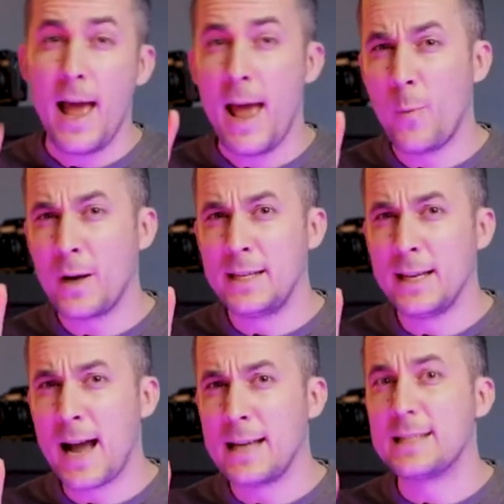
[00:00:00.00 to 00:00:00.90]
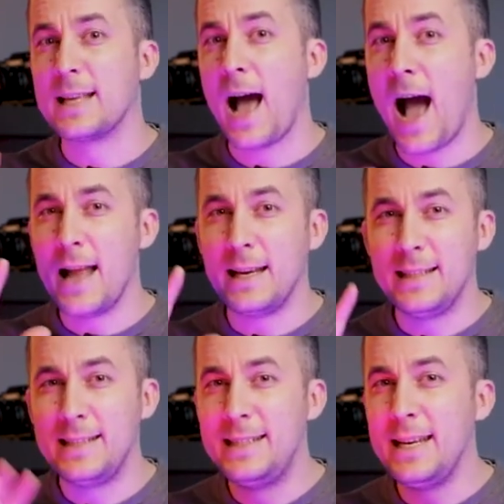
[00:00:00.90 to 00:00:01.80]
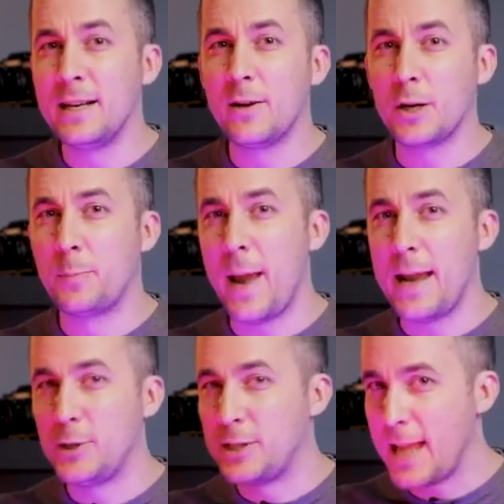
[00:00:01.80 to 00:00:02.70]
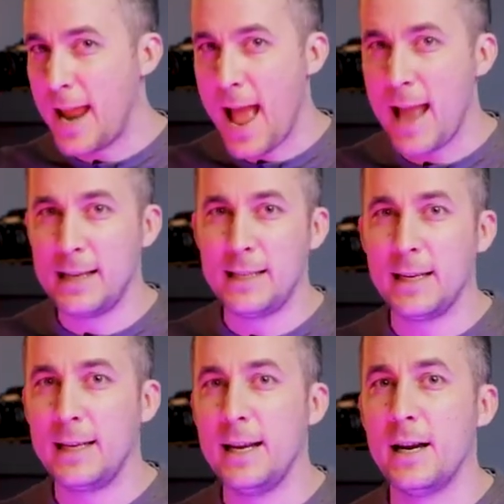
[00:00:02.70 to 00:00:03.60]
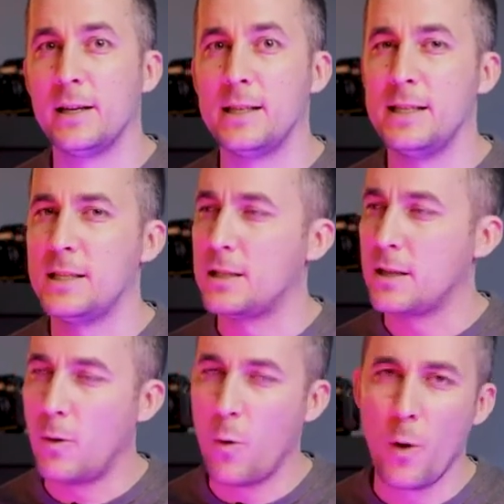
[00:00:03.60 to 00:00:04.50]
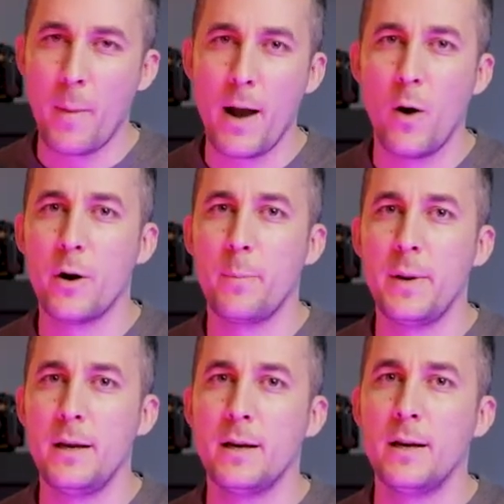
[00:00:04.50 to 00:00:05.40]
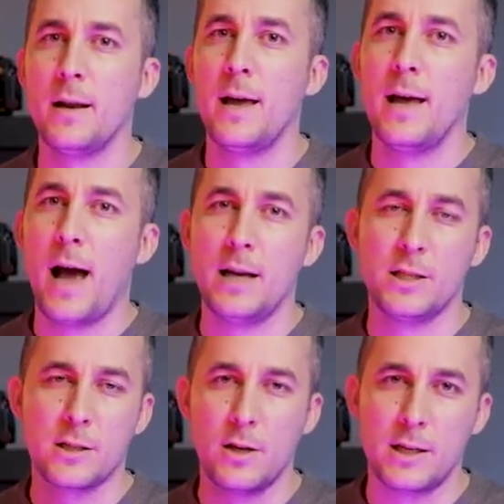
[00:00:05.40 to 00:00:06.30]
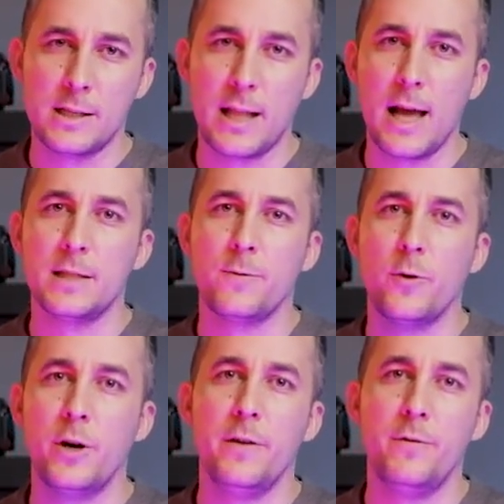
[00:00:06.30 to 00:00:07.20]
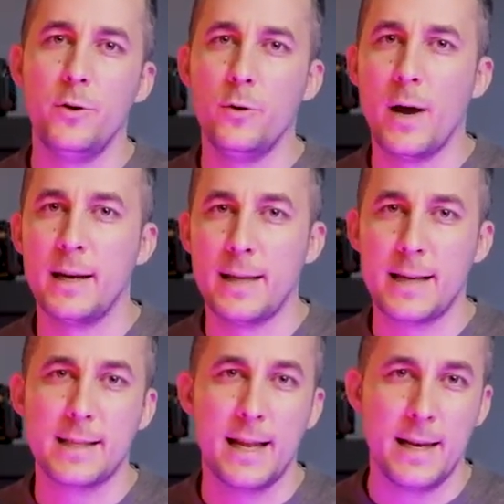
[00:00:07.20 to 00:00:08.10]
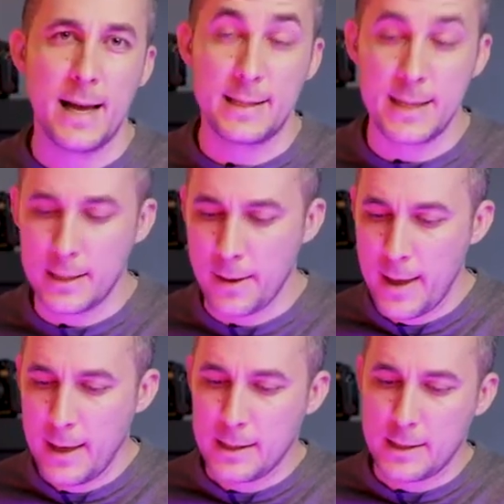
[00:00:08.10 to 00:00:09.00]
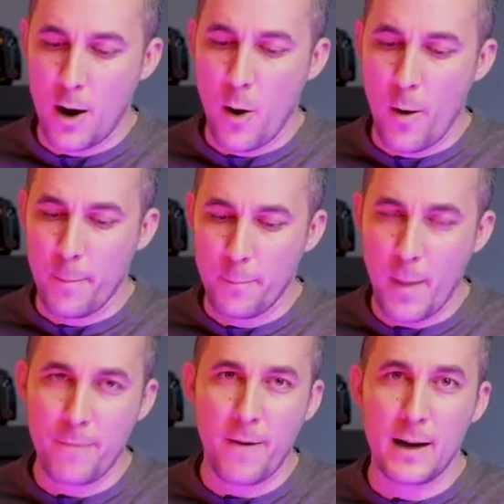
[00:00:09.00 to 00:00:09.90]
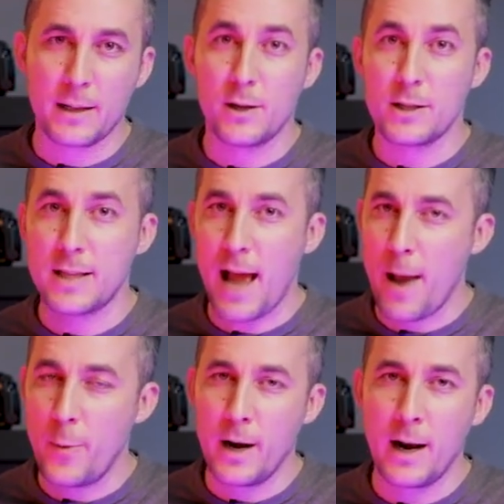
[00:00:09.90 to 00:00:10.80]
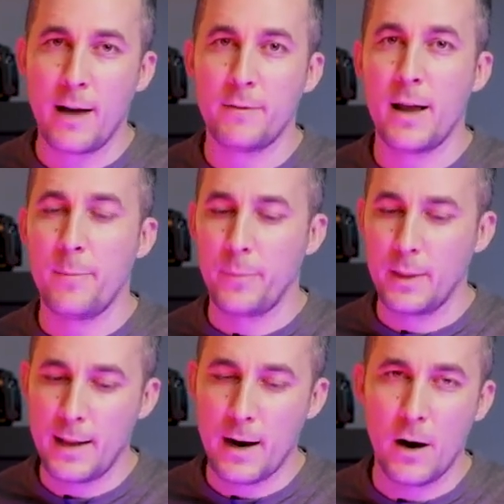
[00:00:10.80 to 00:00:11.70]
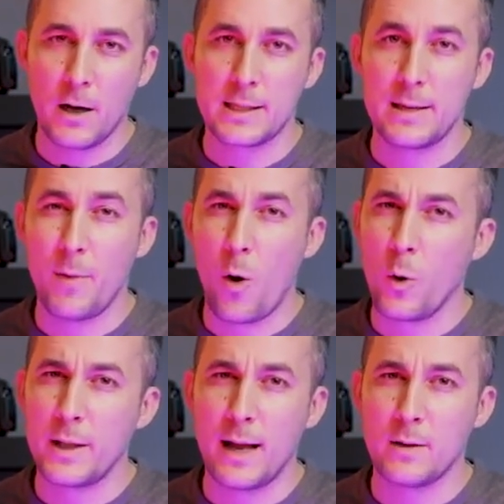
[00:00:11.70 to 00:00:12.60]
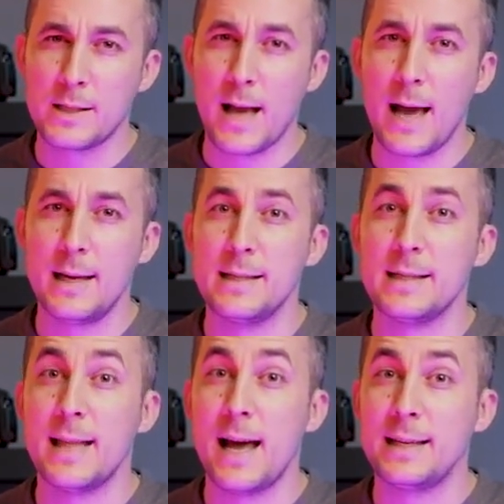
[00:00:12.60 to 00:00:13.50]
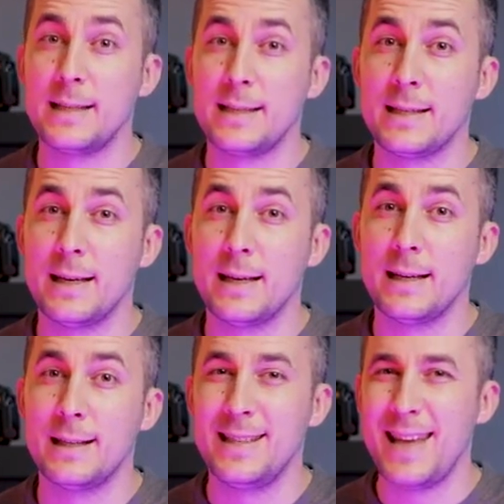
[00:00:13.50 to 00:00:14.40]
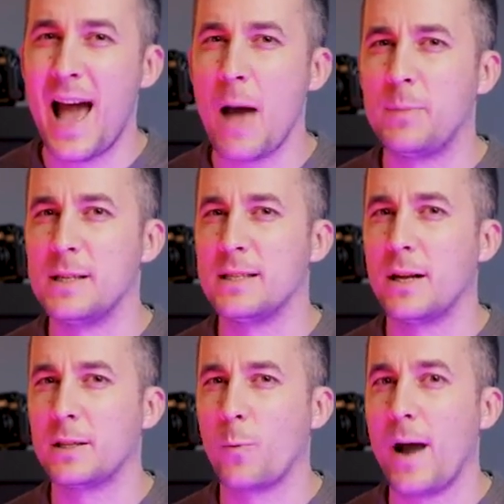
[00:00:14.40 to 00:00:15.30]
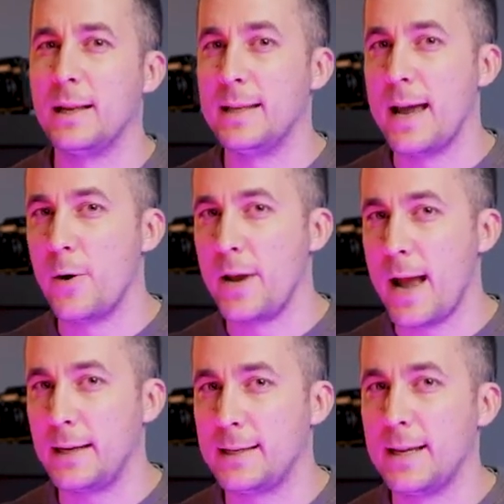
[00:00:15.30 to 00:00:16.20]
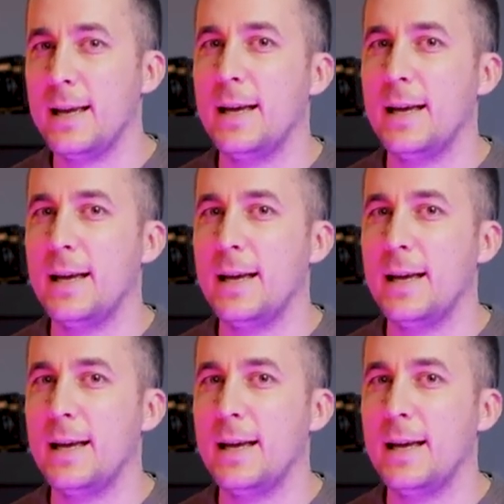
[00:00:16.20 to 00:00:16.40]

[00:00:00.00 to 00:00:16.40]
And one thing guys, I didn't got paid to say anything here, this is all my own opinion. I just got these lights for review and test, and that's it. So my final thoughts, I really love them, they're awesome. Only downside is that the app is not quite there yet.